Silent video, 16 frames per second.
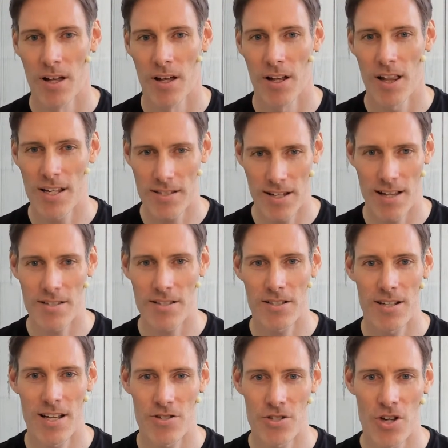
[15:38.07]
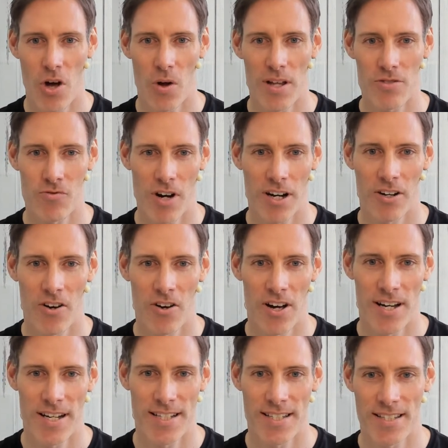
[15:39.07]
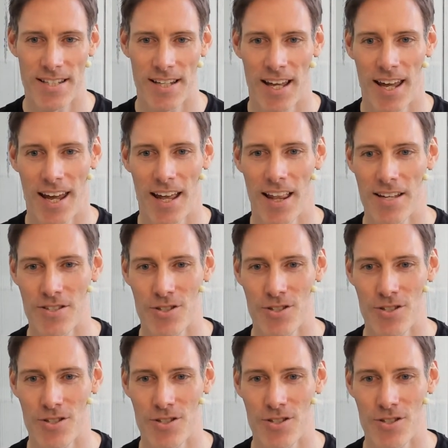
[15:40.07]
Let's know. Let's recognize here.